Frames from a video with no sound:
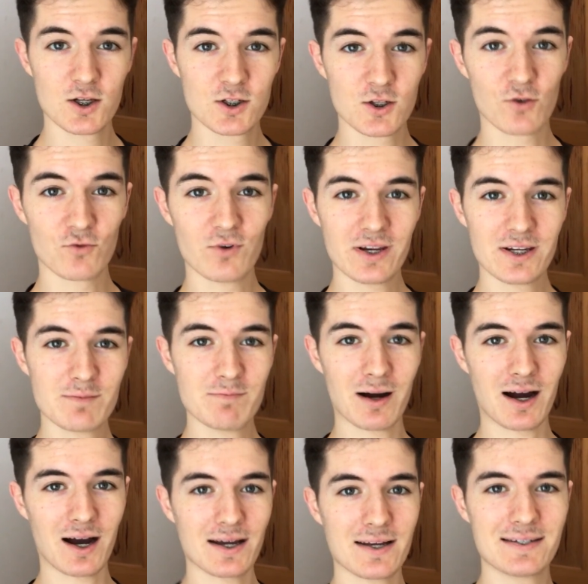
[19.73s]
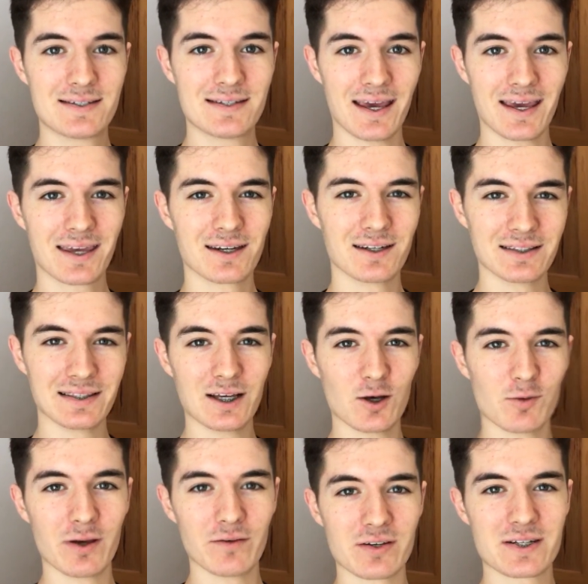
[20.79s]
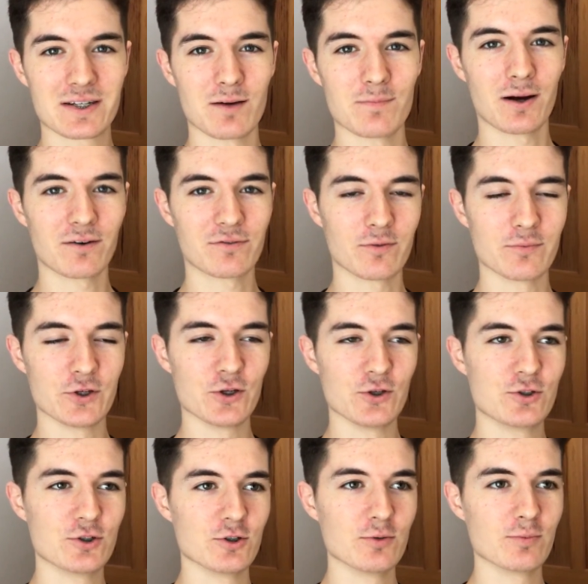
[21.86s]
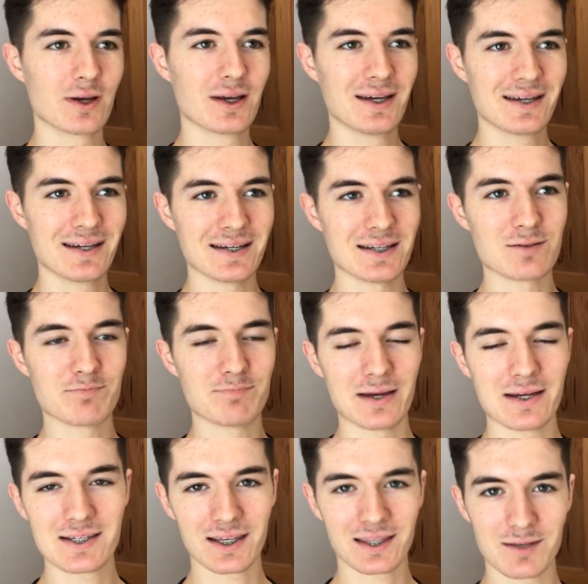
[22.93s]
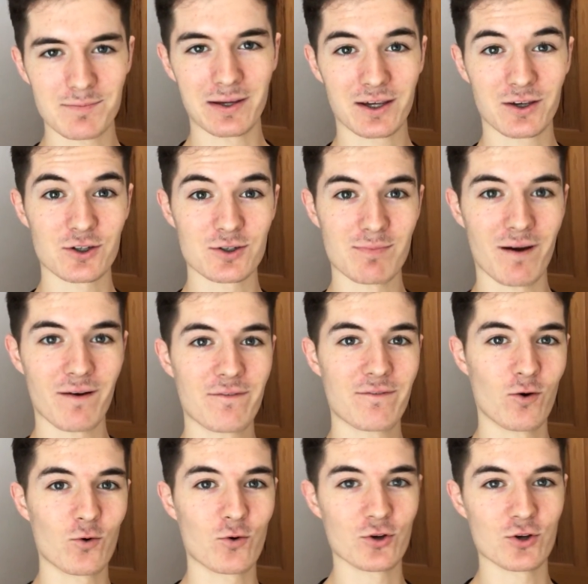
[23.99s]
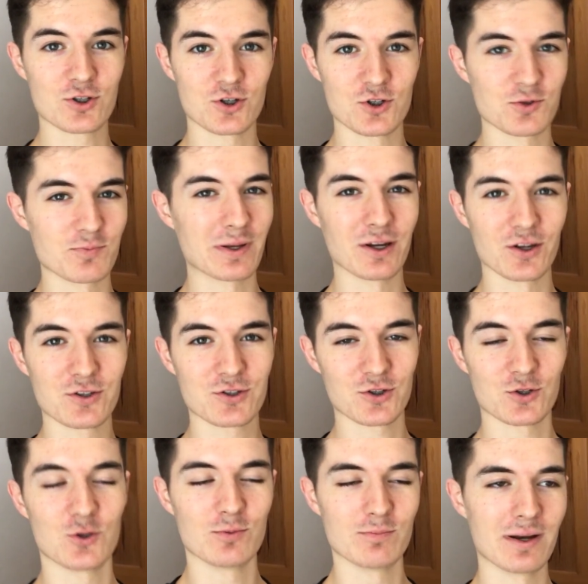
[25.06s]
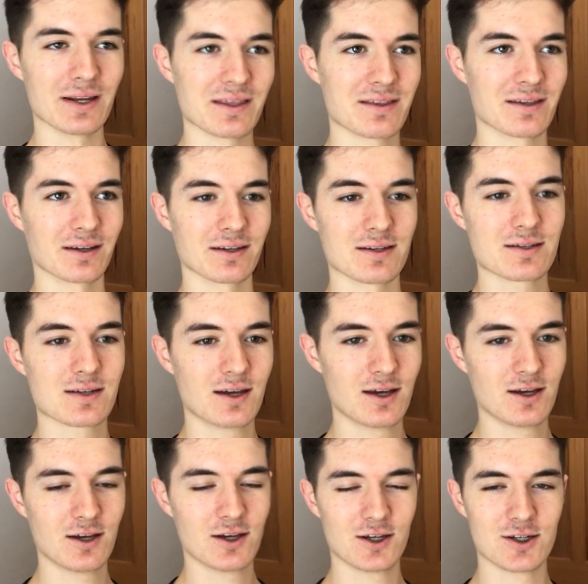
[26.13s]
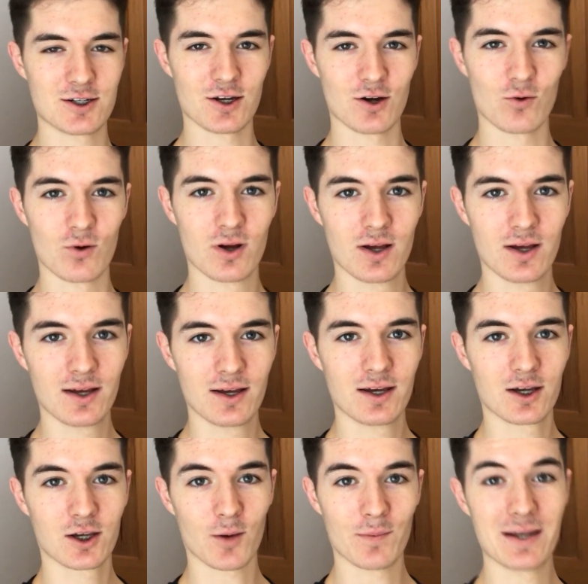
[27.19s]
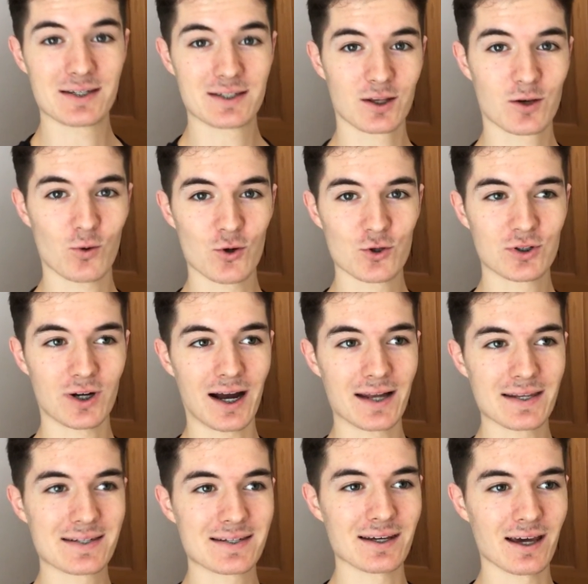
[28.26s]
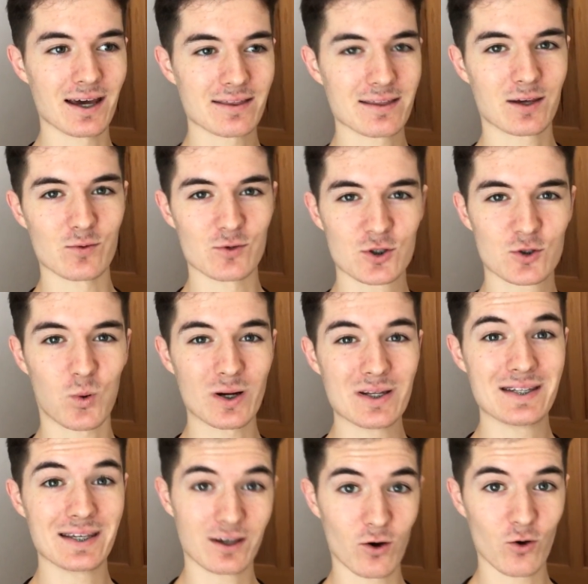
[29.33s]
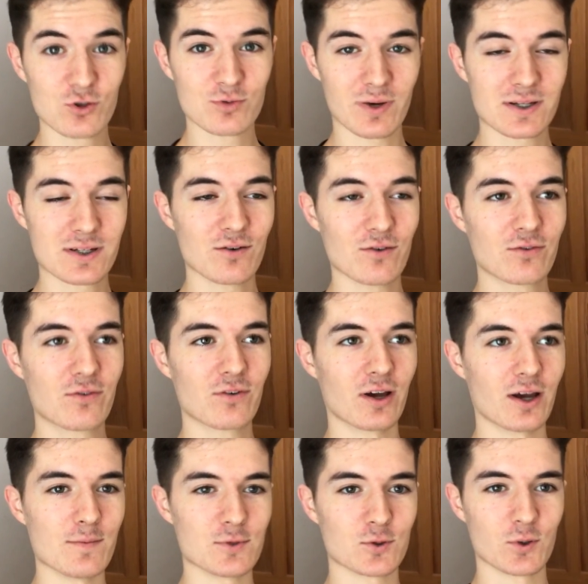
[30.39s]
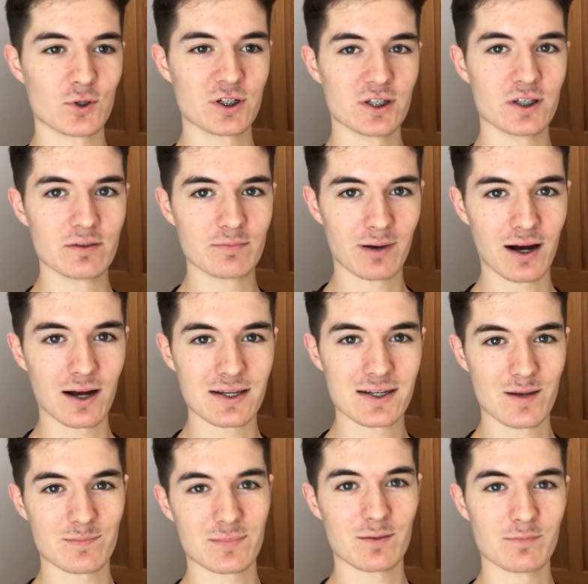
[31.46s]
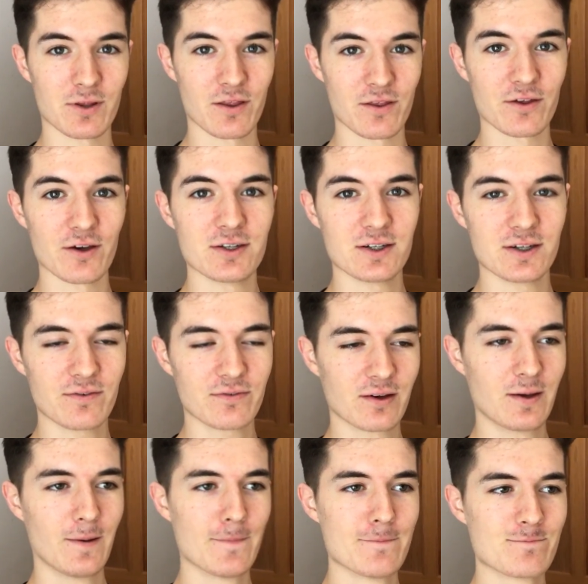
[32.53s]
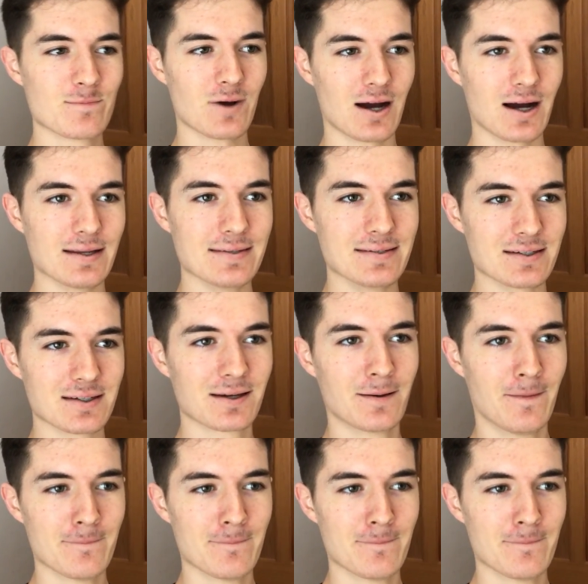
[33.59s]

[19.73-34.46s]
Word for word: So the reason behind taking a little bit of a step back from YouTube is basically because my focus has just been on too many things. So Coming into the quarter, I had set, I think it was 20 goals myself um, to achieve by September the 30th. And